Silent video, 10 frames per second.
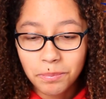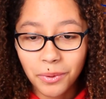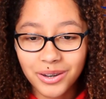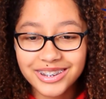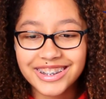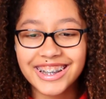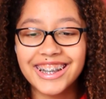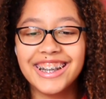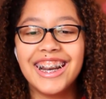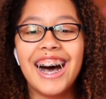
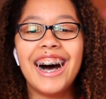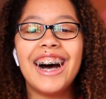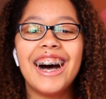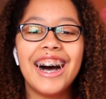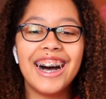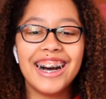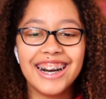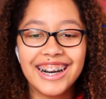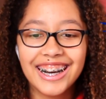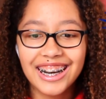Bolson.
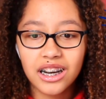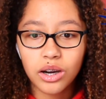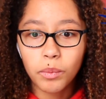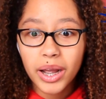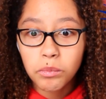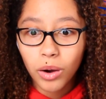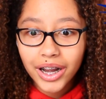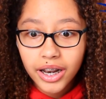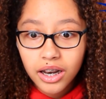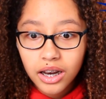Ah! Wait,
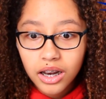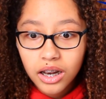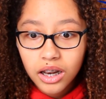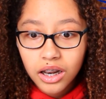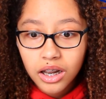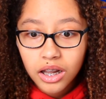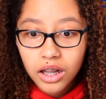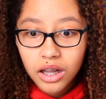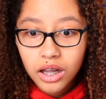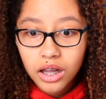what? Let's do
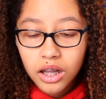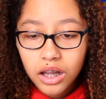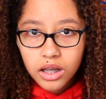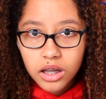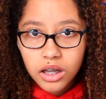this.